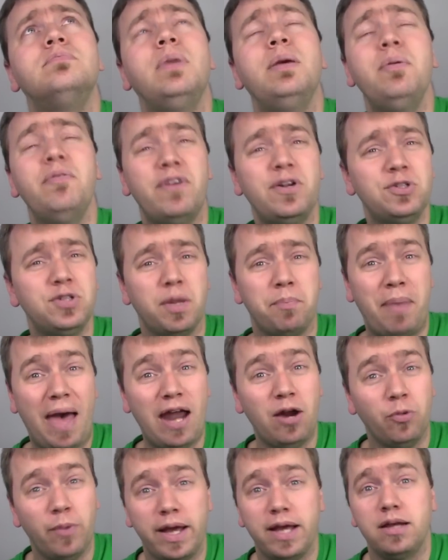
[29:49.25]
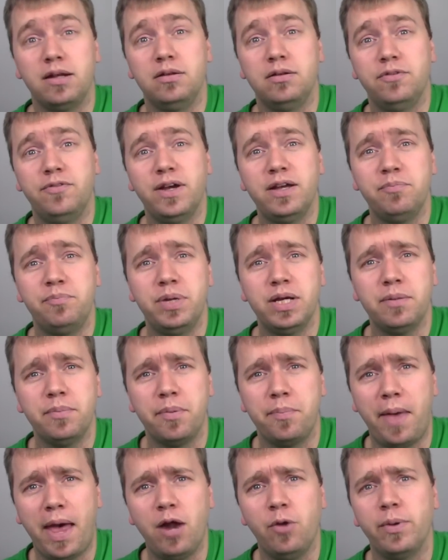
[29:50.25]
eventually a Battle Wagon. If I can pick up
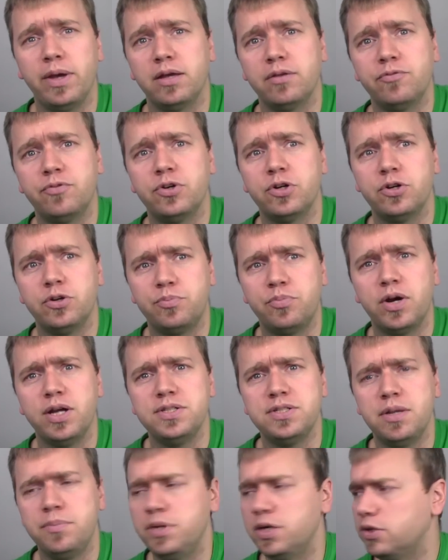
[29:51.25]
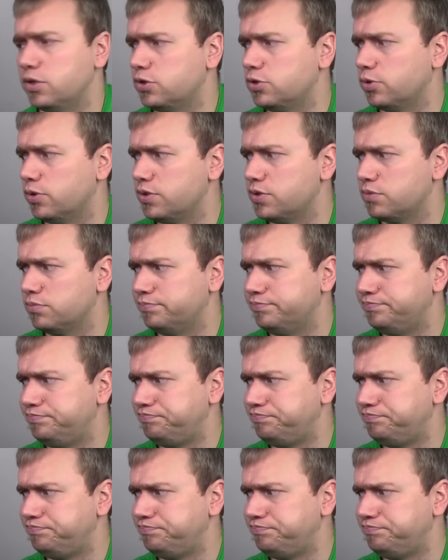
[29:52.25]
a Battle Wagon for a good price, that'd be a good choice.